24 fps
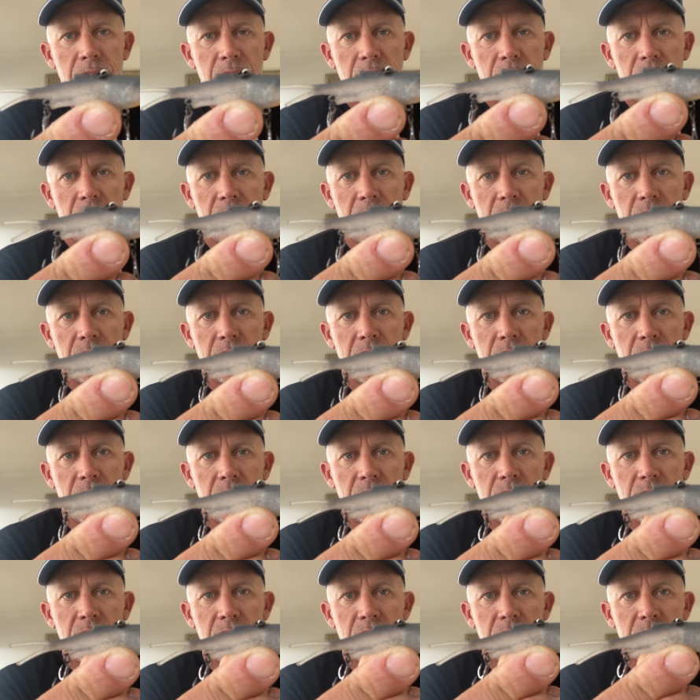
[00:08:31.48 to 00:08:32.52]
and they
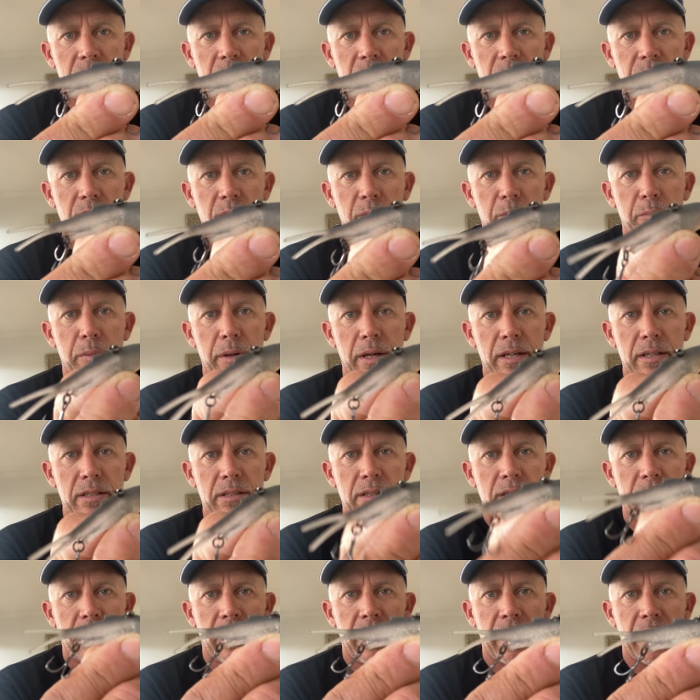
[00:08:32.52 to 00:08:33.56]
just have the best
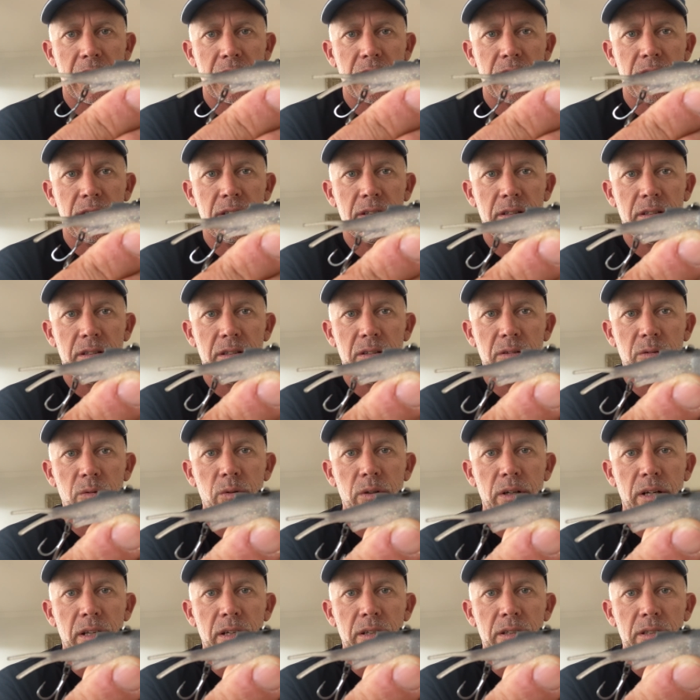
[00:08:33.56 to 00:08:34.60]
action in the
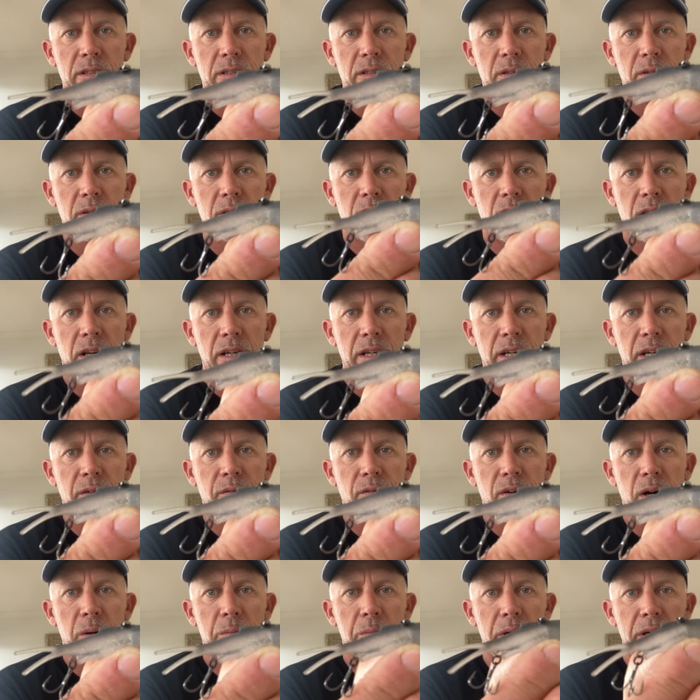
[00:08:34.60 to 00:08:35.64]
water. Just a clean
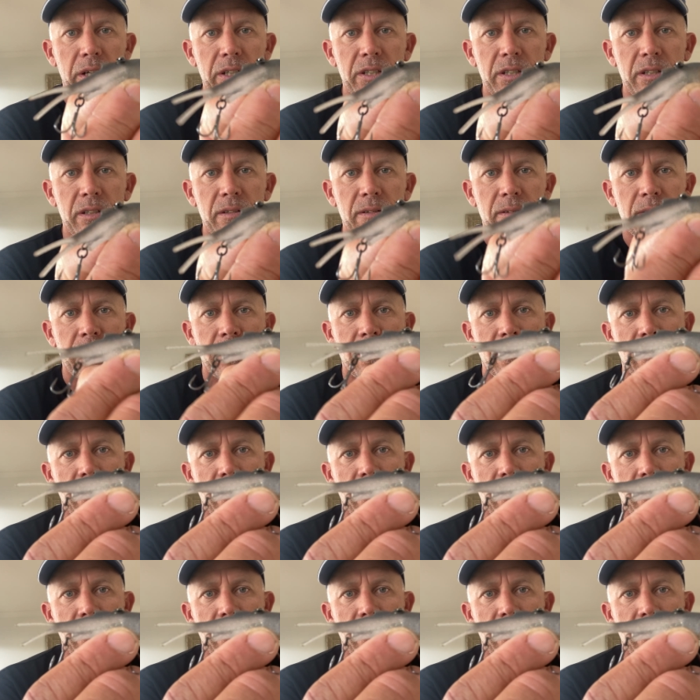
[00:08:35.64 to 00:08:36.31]
vibration.